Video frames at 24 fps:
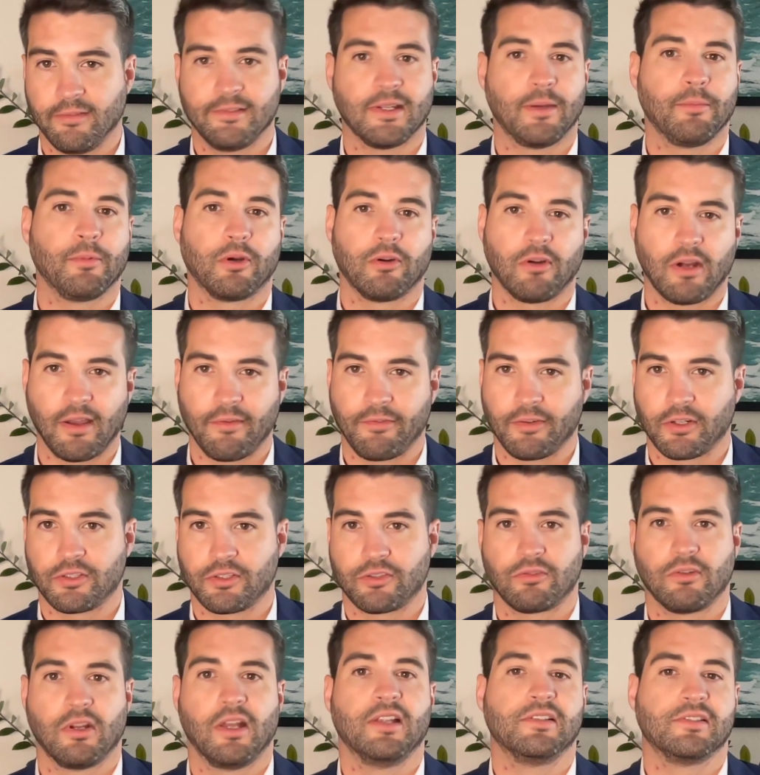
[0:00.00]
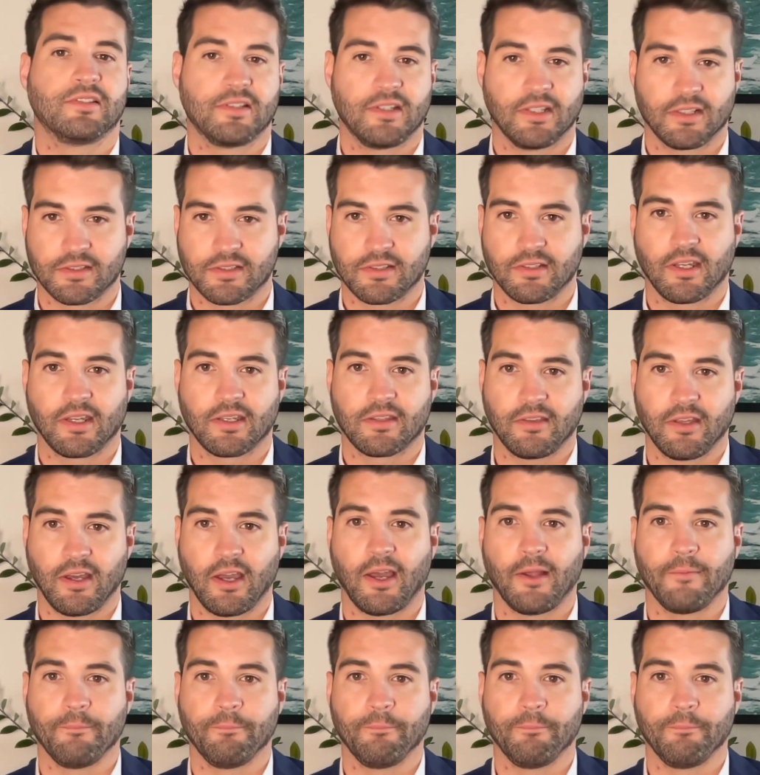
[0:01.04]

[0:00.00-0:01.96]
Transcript: demographic trends, things like that.